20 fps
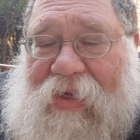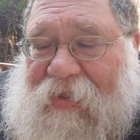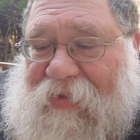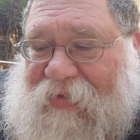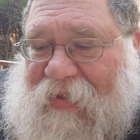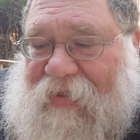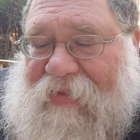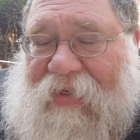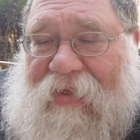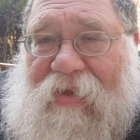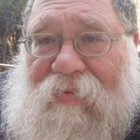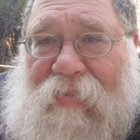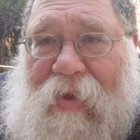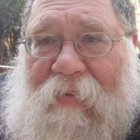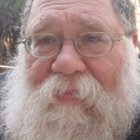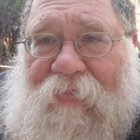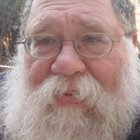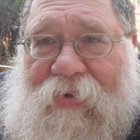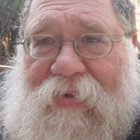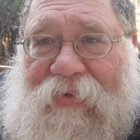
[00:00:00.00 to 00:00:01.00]
He says that the
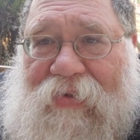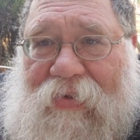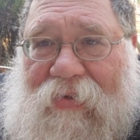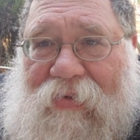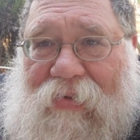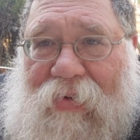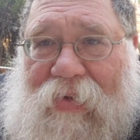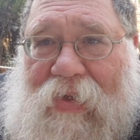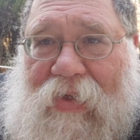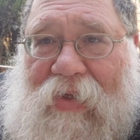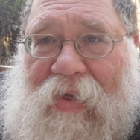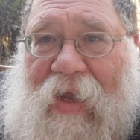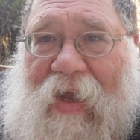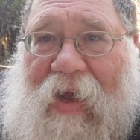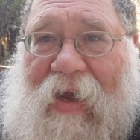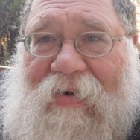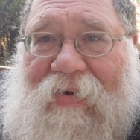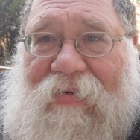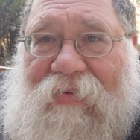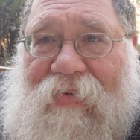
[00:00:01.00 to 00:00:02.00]
main person doing the
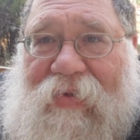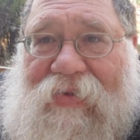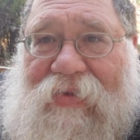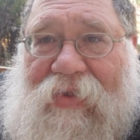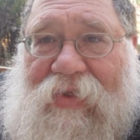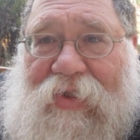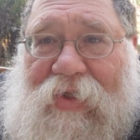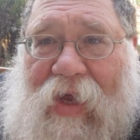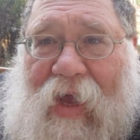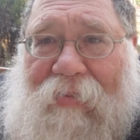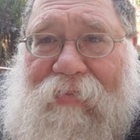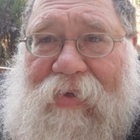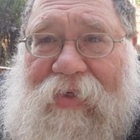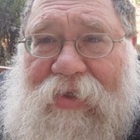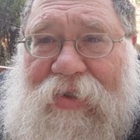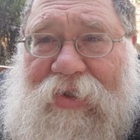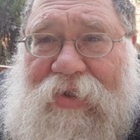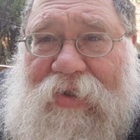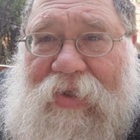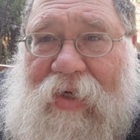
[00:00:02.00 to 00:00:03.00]
Tahara was the
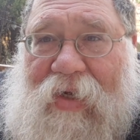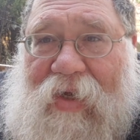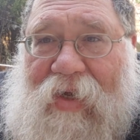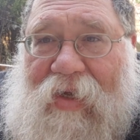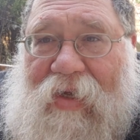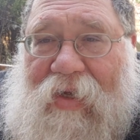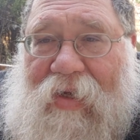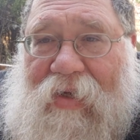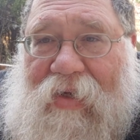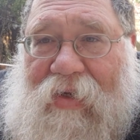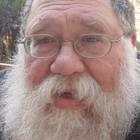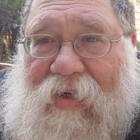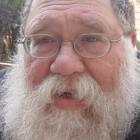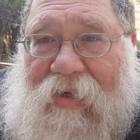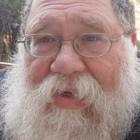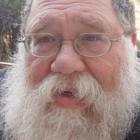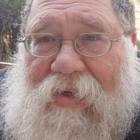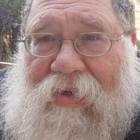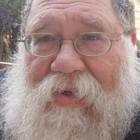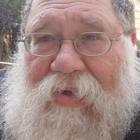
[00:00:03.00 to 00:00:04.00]
Shamish
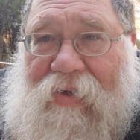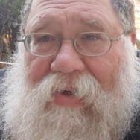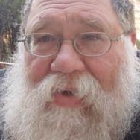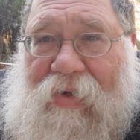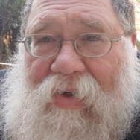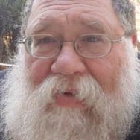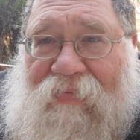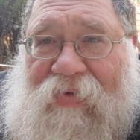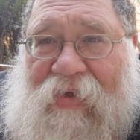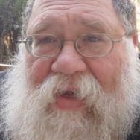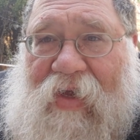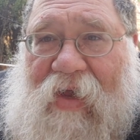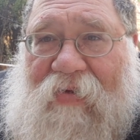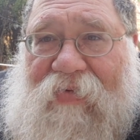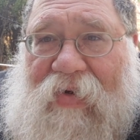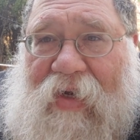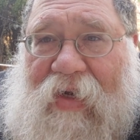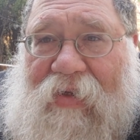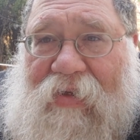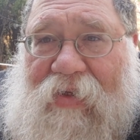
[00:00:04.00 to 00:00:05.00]
uh, of the
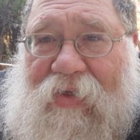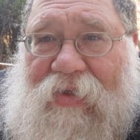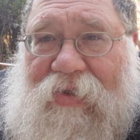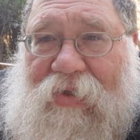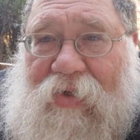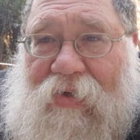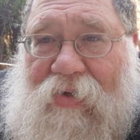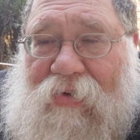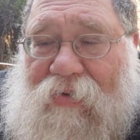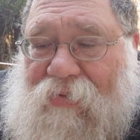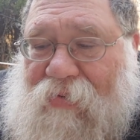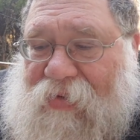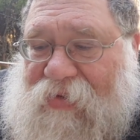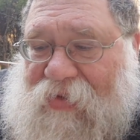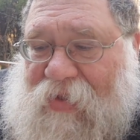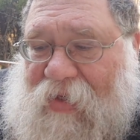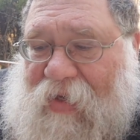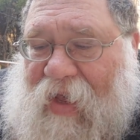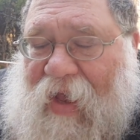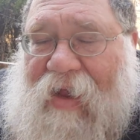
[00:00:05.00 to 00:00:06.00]
Chevra Kadisha, who
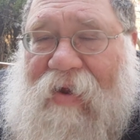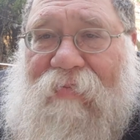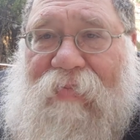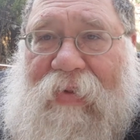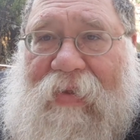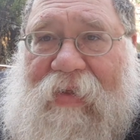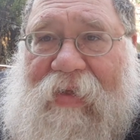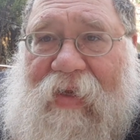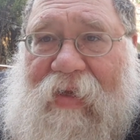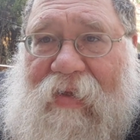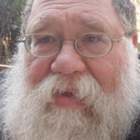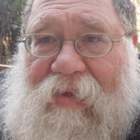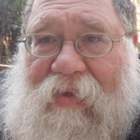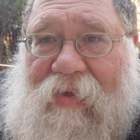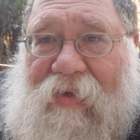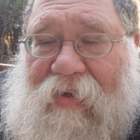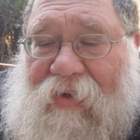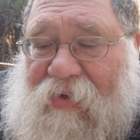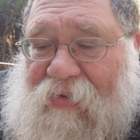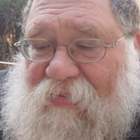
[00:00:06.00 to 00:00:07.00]
was a Chaim
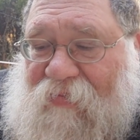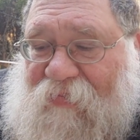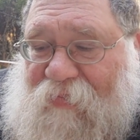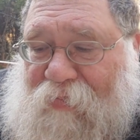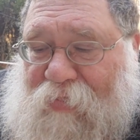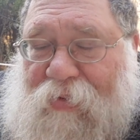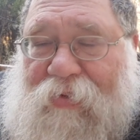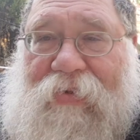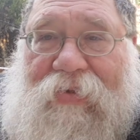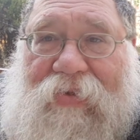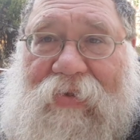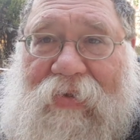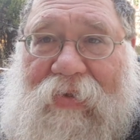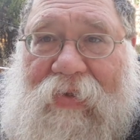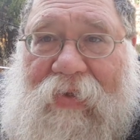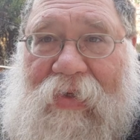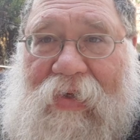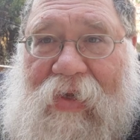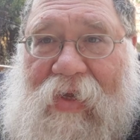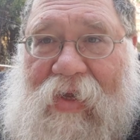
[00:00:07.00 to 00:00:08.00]
Berlin uh, person.